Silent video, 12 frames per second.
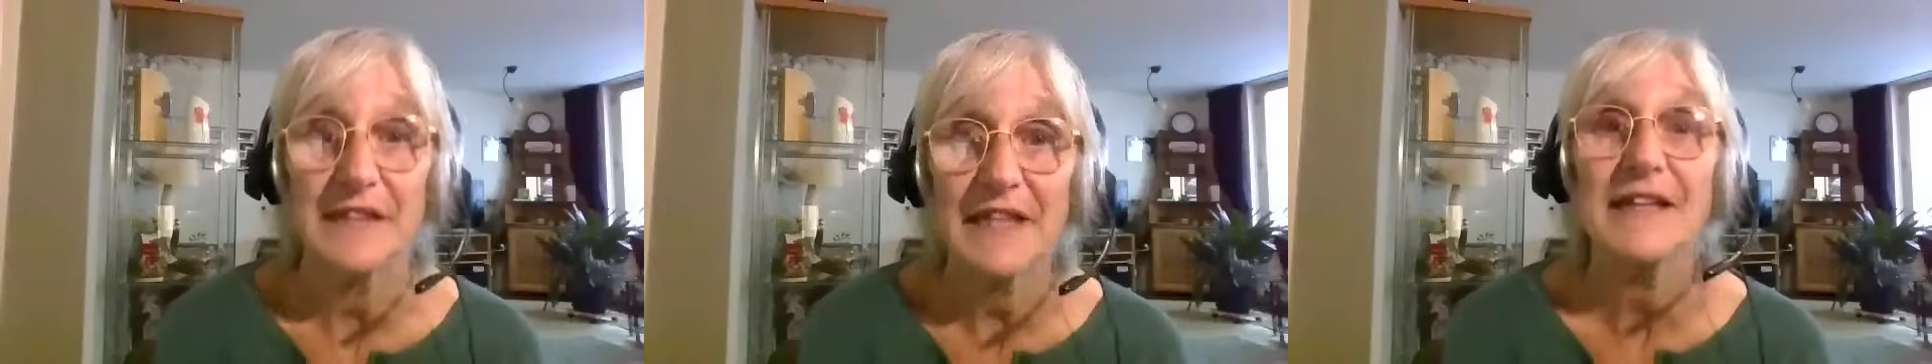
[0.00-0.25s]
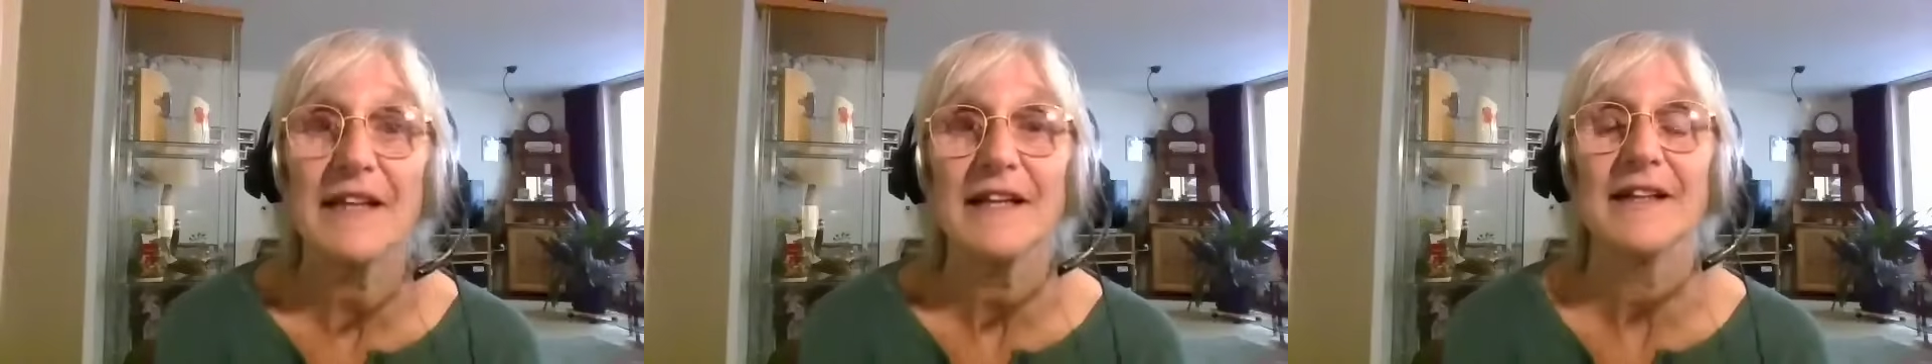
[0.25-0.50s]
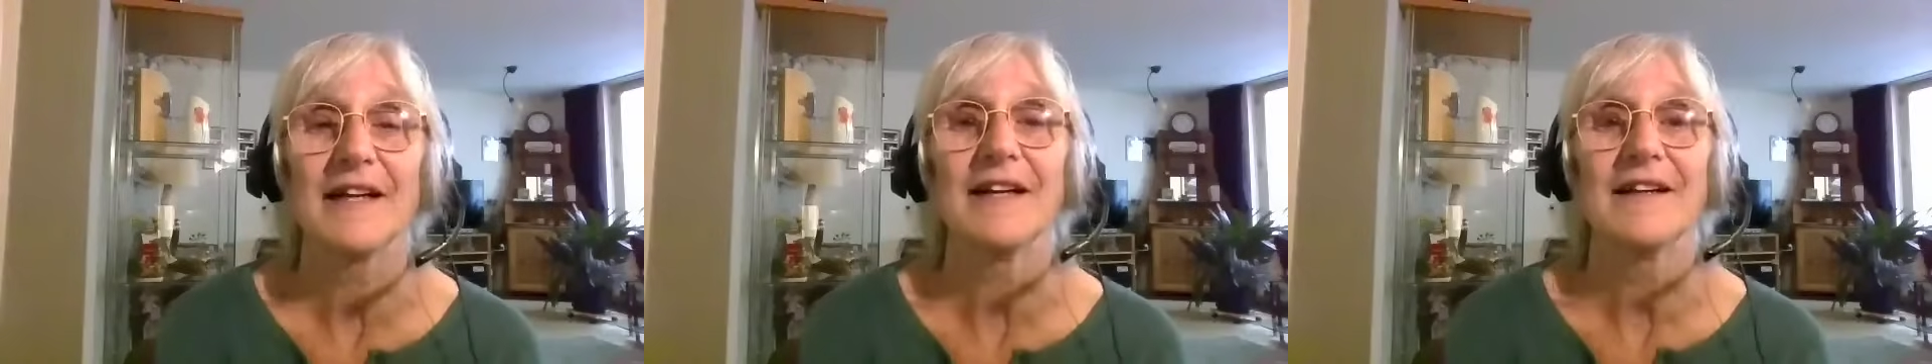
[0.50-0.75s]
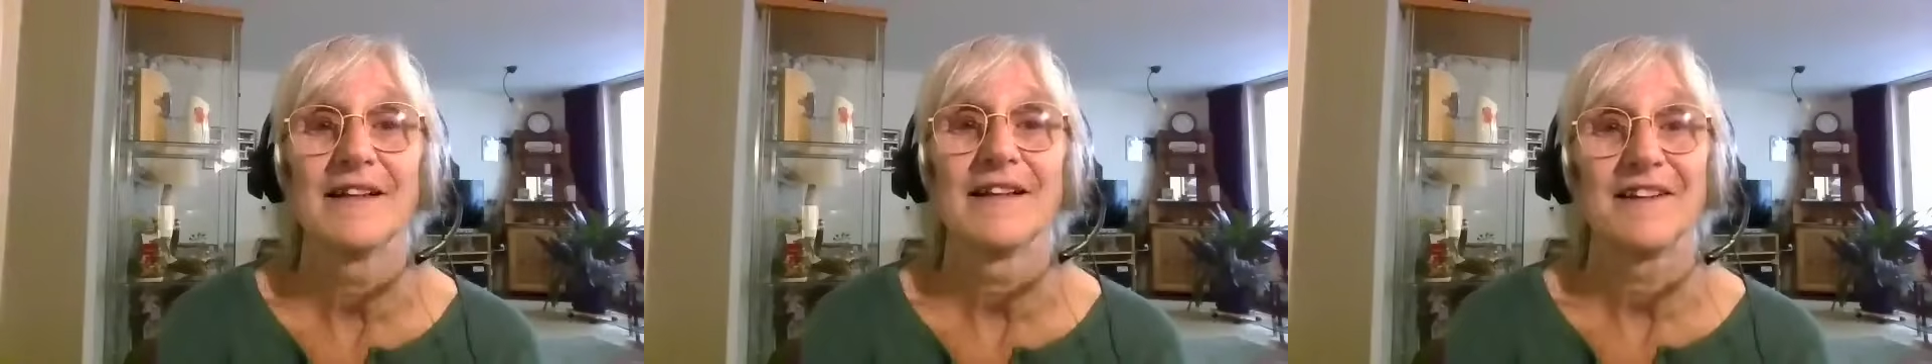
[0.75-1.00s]
Yeah, yeah,
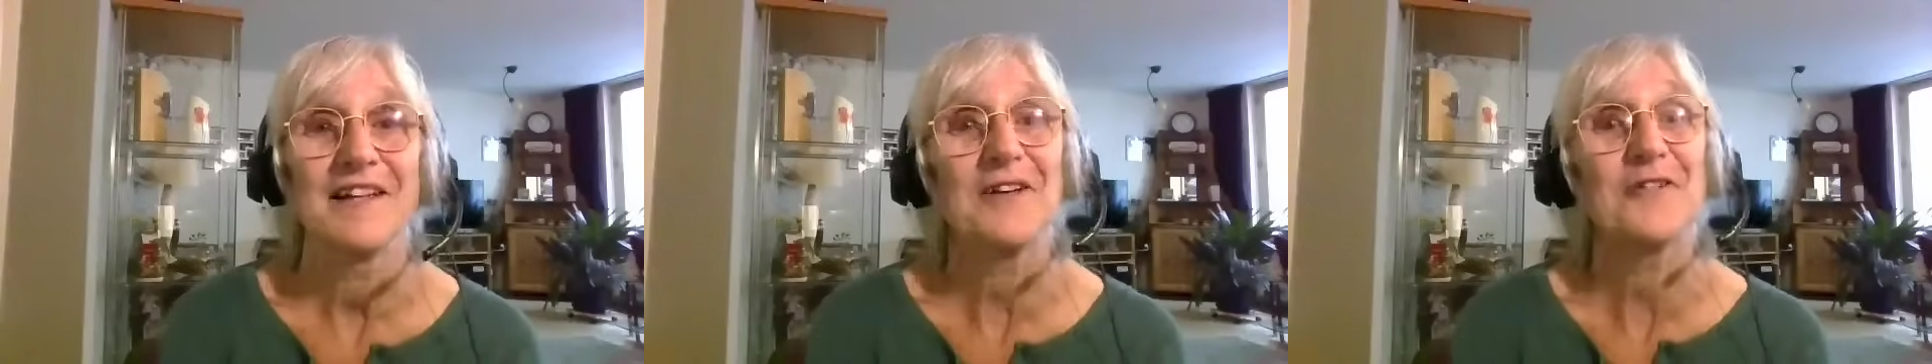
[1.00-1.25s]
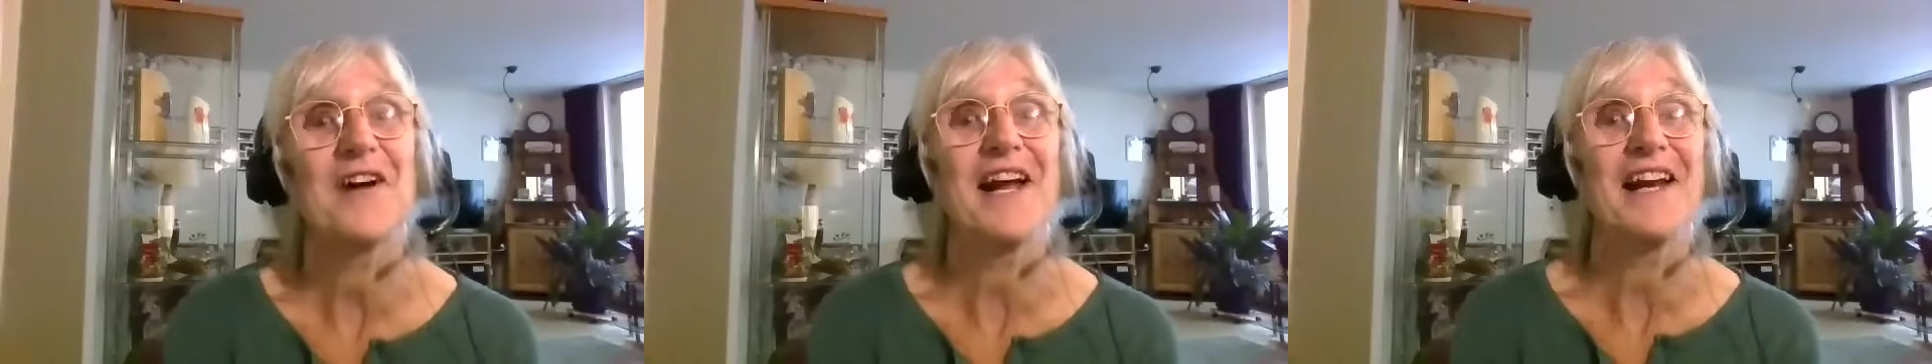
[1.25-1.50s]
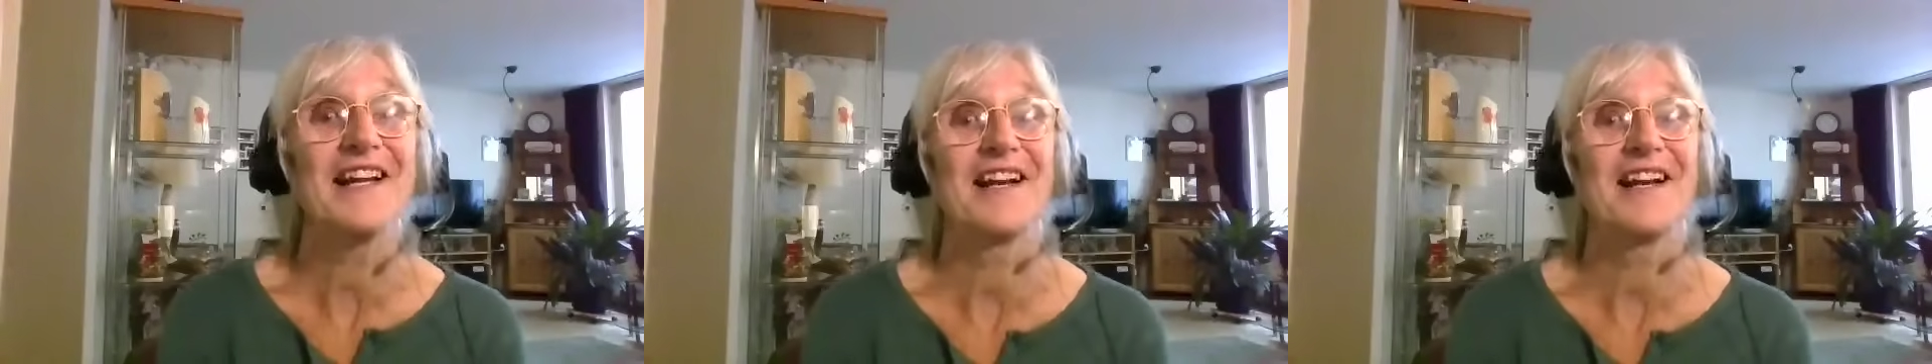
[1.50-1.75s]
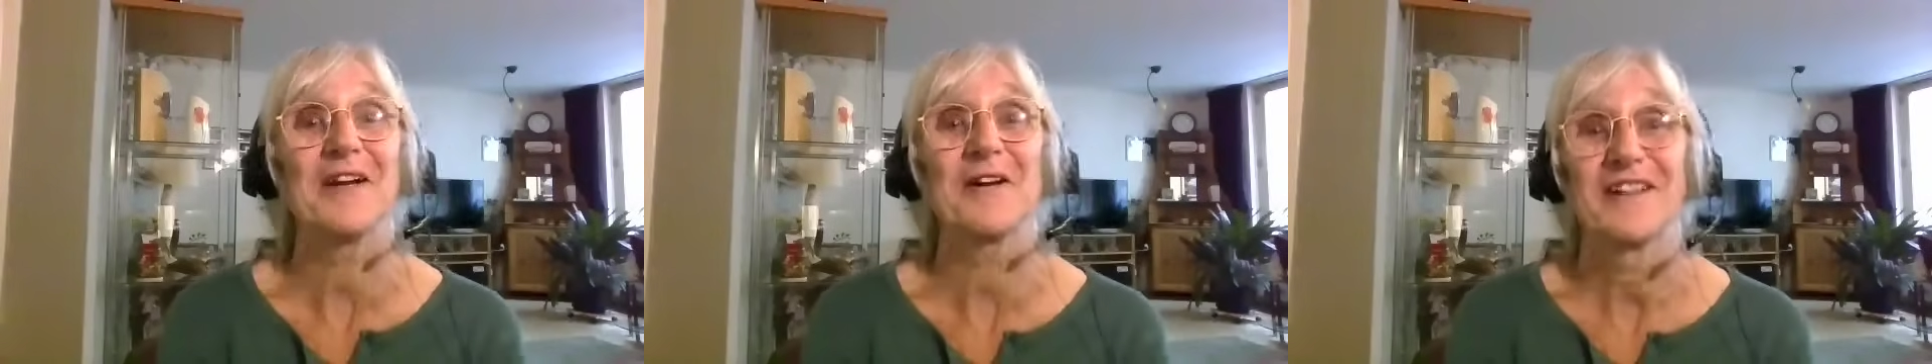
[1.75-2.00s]
yeah. There are already a
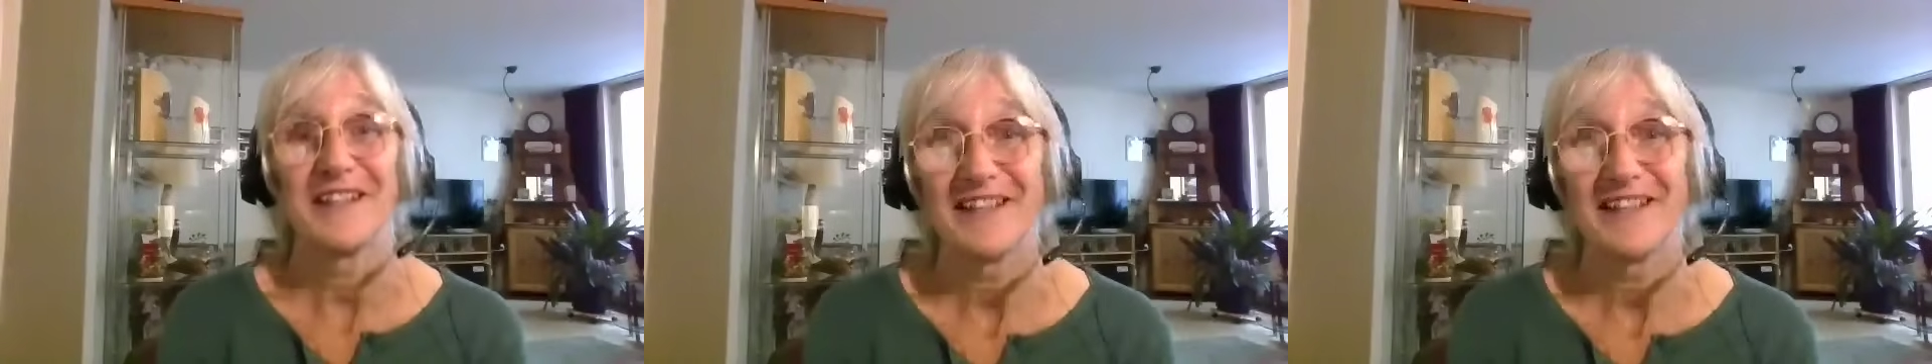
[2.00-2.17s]
lot of,